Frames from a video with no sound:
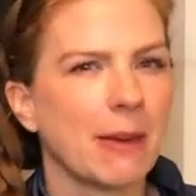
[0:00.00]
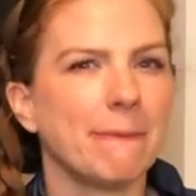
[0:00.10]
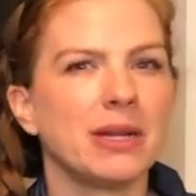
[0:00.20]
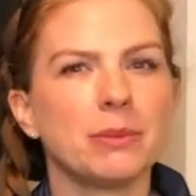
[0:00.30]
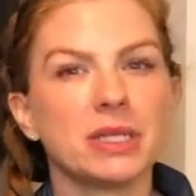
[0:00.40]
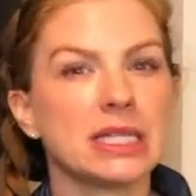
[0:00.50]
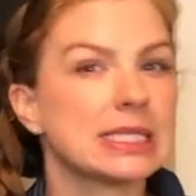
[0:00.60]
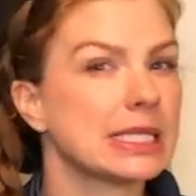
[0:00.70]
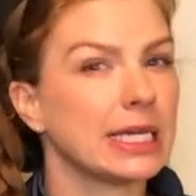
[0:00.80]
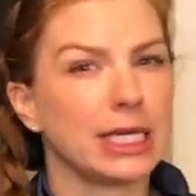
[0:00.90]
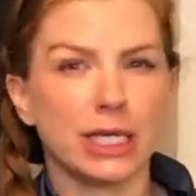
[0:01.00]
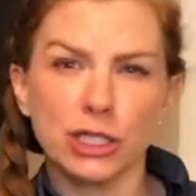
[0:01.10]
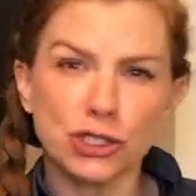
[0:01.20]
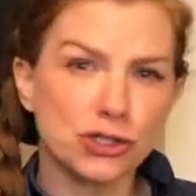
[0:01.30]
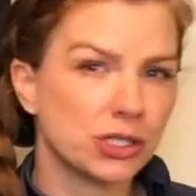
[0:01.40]

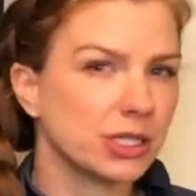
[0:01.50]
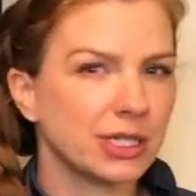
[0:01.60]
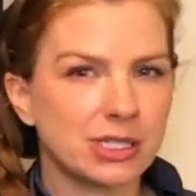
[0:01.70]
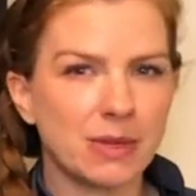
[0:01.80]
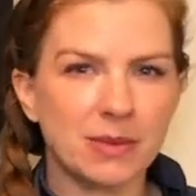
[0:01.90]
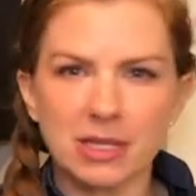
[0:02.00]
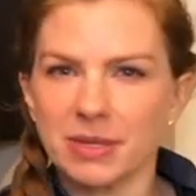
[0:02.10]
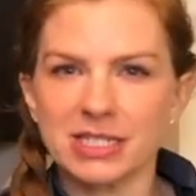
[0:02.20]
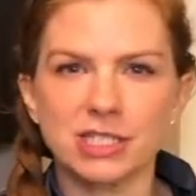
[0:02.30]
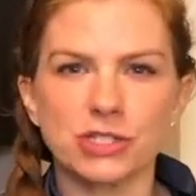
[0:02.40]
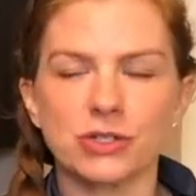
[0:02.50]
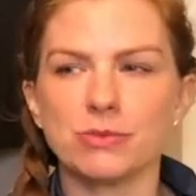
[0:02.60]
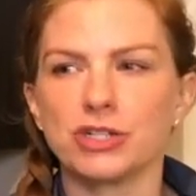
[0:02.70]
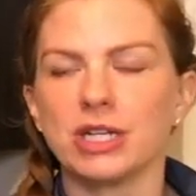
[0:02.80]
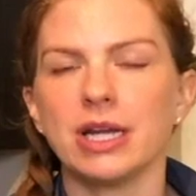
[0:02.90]
minimalist-ish is maybe the best
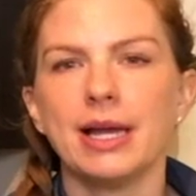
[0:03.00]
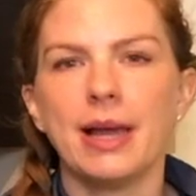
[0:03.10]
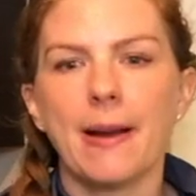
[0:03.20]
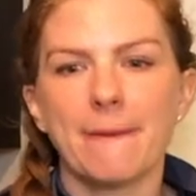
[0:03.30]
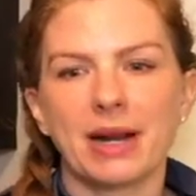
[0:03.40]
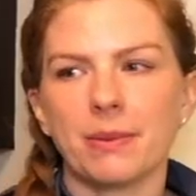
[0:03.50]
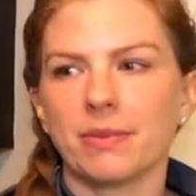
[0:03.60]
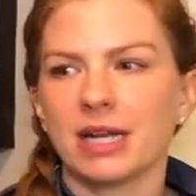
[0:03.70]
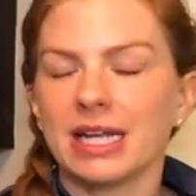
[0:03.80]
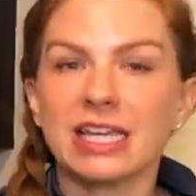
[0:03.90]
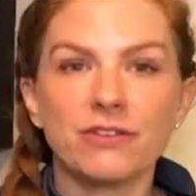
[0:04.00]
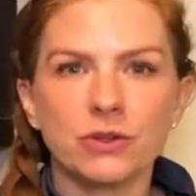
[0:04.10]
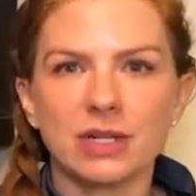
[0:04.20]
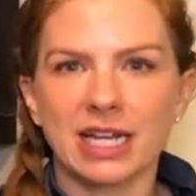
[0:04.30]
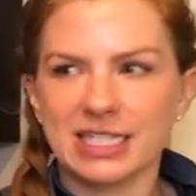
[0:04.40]
description. But I'm going to give
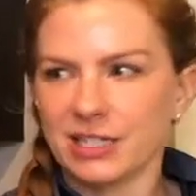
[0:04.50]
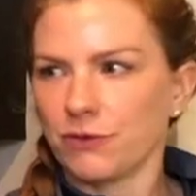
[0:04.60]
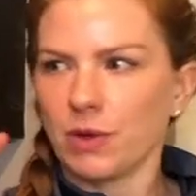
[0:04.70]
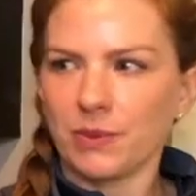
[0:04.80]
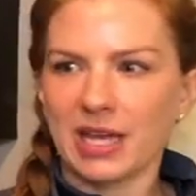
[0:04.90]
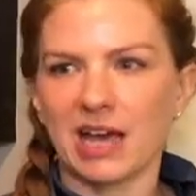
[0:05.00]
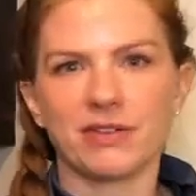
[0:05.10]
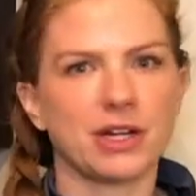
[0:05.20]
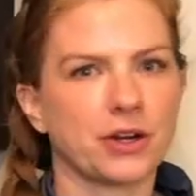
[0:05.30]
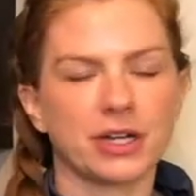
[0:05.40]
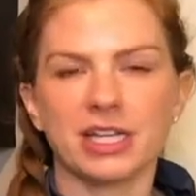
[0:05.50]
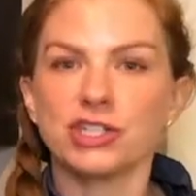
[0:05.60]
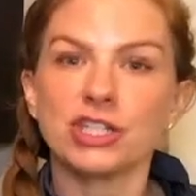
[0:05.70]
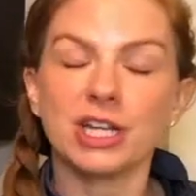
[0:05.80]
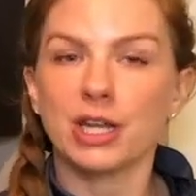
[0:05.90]
you an idea of what we have in our
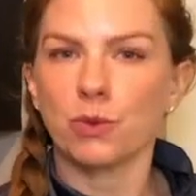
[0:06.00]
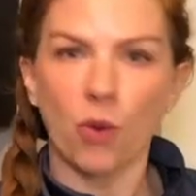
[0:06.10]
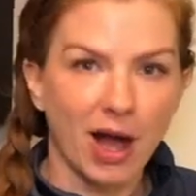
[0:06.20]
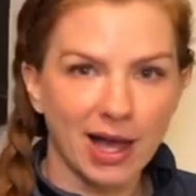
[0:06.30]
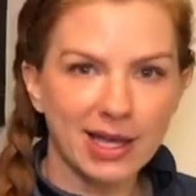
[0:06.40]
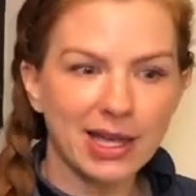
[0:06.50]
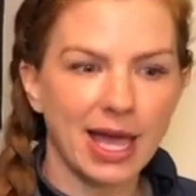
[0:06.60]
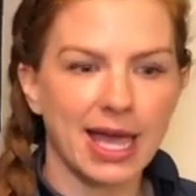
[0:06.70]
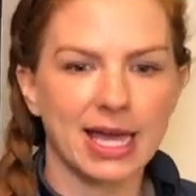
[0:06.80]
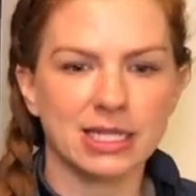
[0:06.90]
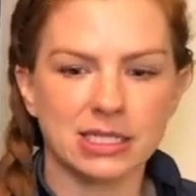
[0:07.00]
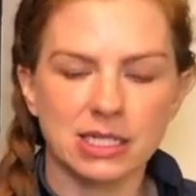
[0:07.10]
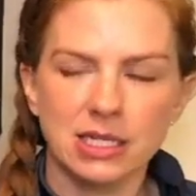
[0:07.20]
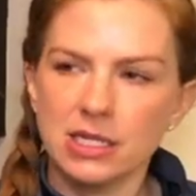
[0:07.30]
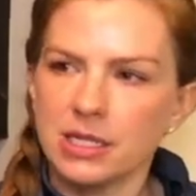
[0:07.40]
kitchen and why, and
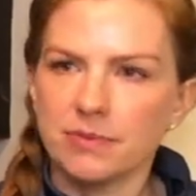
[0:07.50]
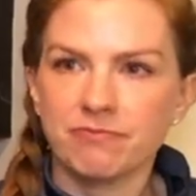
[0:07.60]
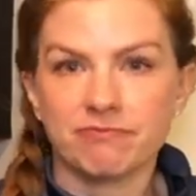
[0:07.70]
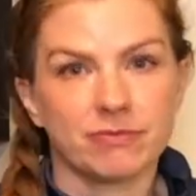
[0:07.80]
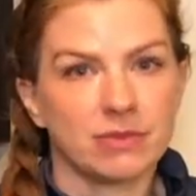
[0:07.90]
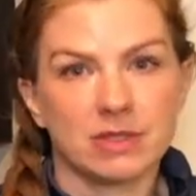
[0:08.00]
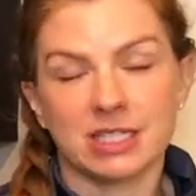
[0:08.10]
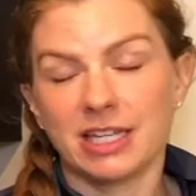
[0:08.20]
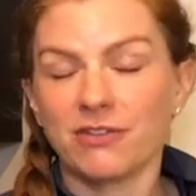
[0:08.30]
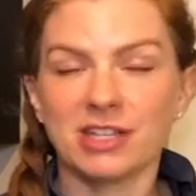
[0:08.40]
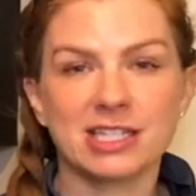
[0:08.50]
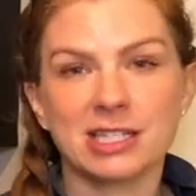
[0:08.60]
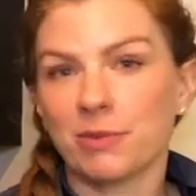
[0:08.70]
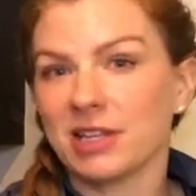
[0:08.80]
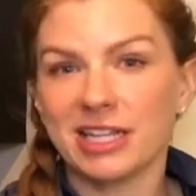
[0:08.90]
see if this is
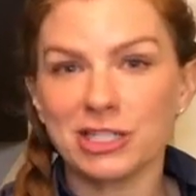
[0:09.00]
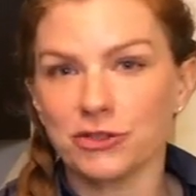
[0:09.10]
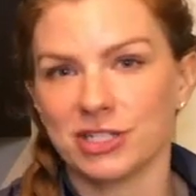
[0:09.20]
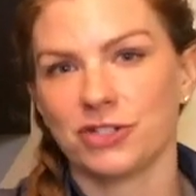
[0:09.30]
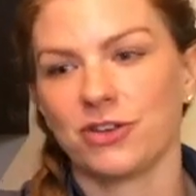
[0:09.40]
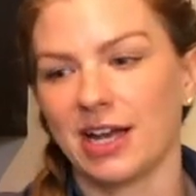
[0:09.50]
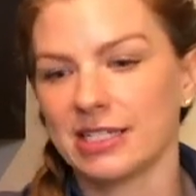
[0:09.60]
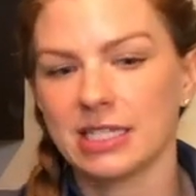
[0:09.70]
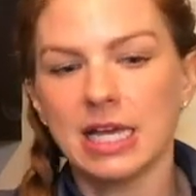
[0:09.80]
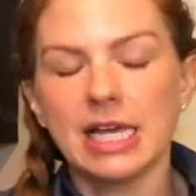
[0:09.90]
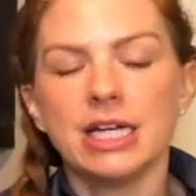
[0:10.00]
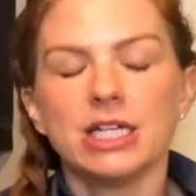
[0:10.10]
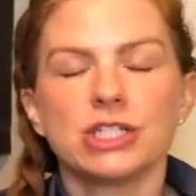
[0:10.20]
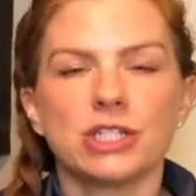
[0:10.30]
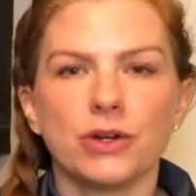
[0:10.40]
something that interests you guys.
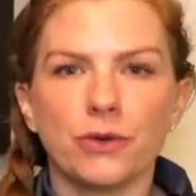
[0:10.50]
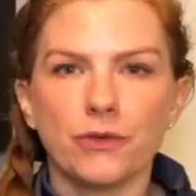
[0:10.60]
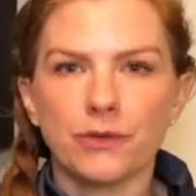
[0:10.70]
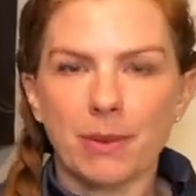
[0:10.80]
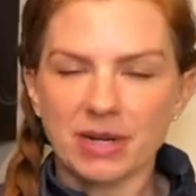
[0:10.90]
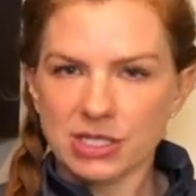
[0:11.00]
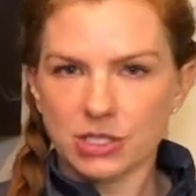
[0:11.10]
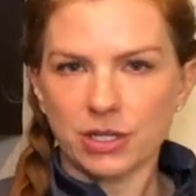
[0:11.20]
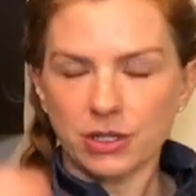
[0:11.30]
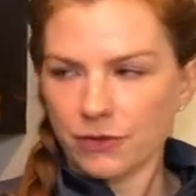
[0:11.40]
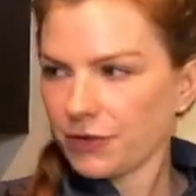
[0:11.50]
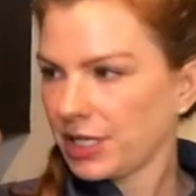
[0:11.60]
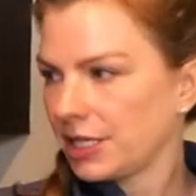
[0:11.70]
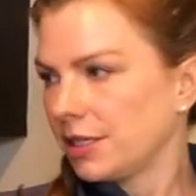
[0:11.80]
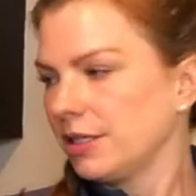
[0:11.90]
So I'm going to start over
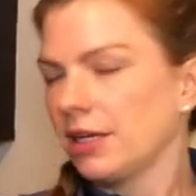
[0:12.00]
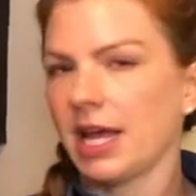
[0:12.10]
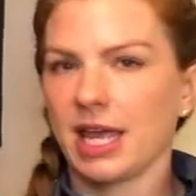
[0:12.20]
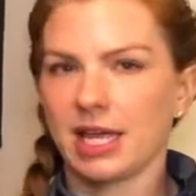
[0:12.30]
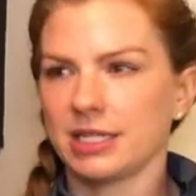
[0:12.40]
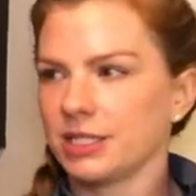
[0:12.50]
here, and